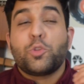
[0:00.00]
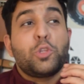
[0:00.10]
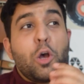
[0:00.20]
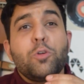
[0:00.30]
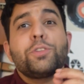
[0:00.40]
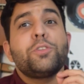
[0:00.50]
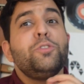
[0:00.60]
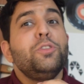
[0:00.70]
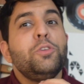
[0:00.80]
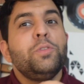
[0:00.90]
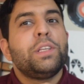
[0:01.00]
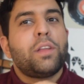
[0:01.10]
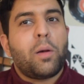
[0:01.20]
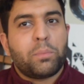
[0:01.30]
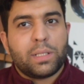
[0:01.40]
So those who
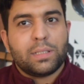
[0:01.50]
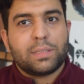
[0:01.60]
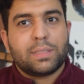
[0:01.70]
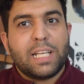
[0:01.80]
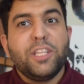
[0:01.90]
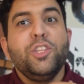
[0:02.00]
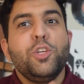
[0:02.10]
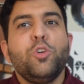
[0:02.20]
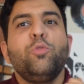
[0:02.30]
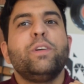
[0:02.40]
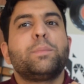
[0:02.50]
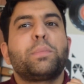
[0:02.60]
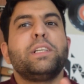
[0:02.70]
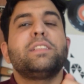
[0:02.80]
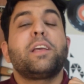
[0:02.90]
knew the numbers, they
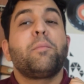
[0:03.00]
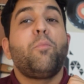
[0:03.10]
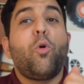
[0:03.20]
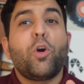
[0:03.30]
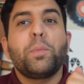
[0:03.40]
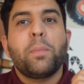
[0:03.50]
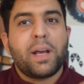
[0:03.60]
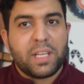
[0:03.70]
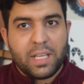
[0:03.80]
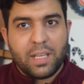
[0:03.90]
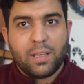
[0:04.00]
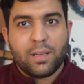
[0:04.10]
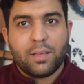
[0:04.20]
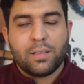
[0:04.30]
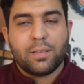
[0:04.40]
knew with printing more
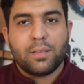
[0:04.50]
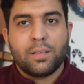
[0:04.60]
money,